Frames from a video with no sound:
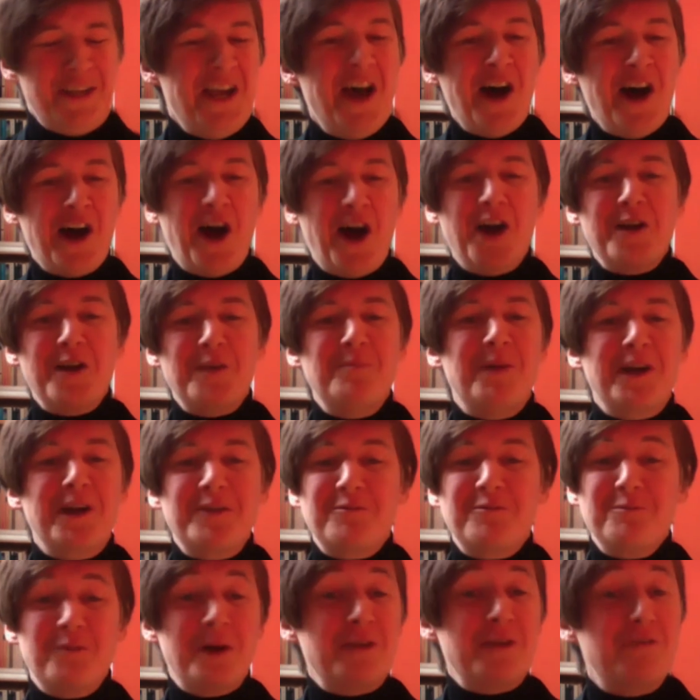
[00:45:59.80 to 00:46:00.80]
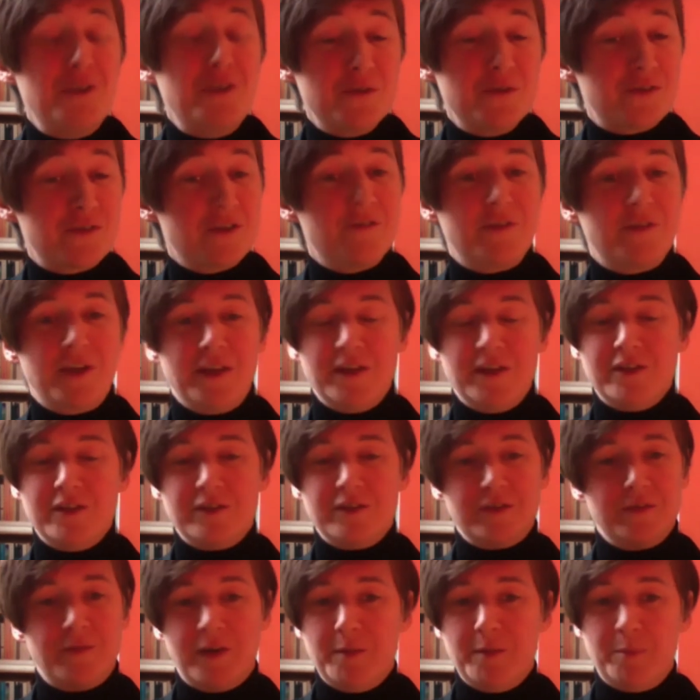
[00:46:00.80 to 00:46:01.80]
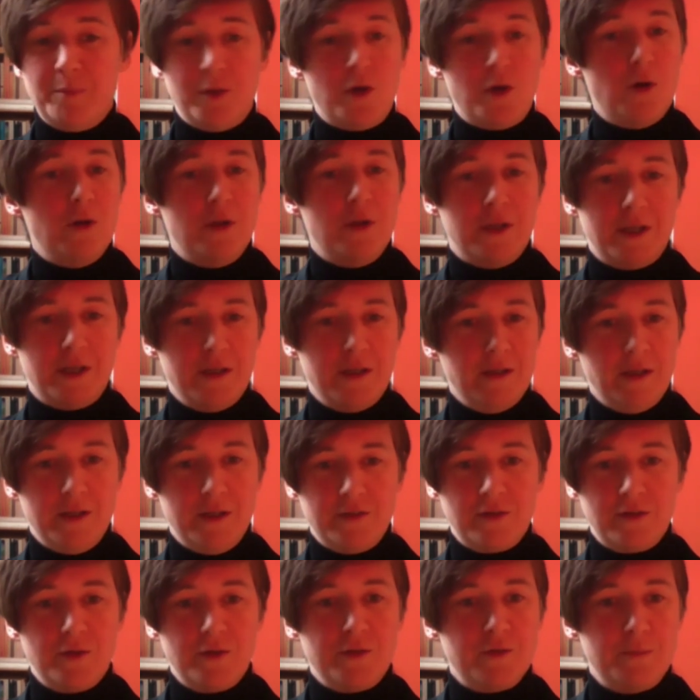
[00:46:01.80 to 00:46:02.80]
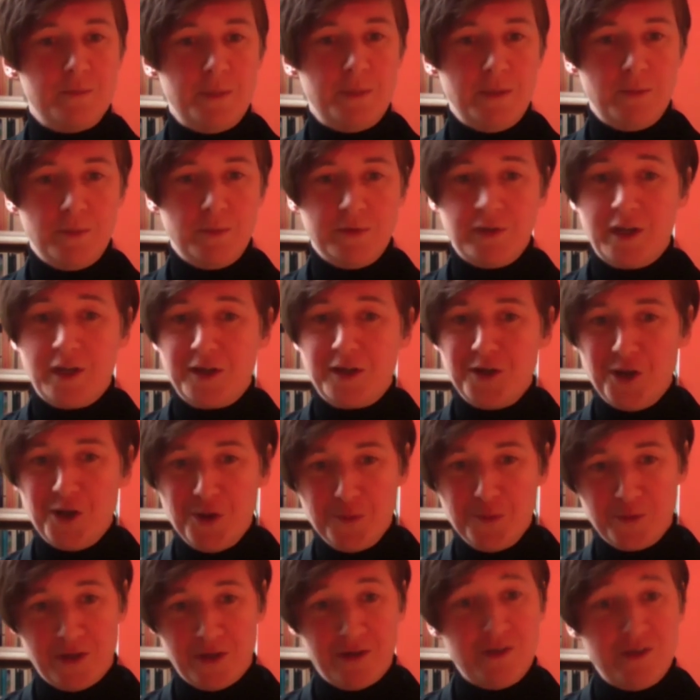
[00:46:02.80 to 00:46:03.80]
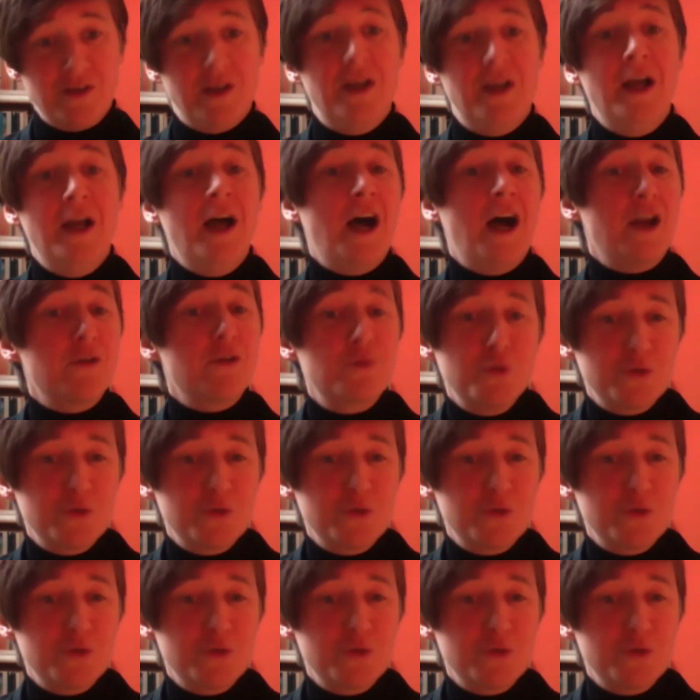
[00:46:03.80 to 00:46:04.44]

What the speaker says: my view of Suffolk is very bucolic, and there's lots of people with second homes there. And of course,